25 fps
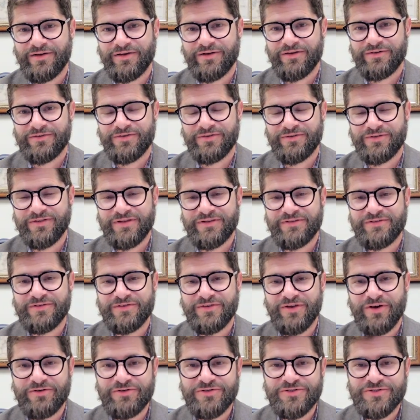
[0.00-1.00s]
So this
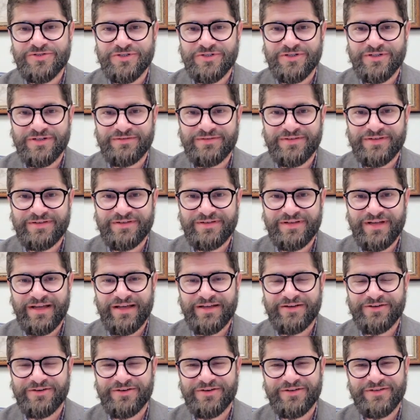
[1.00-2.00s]
notion of a
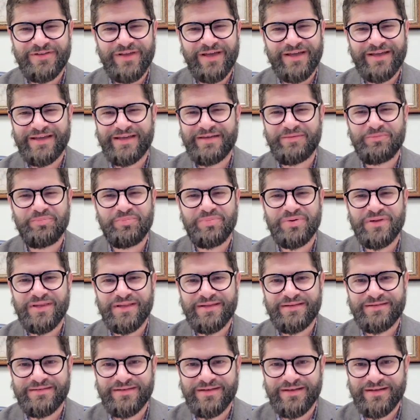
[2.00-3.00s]
standard is like
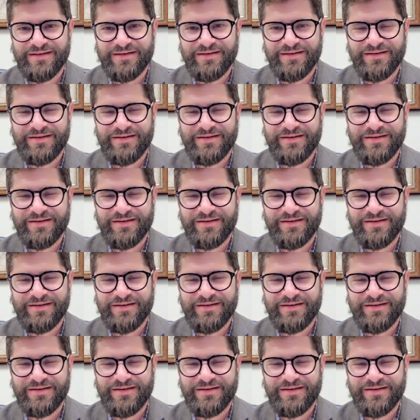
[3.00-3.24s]
implicit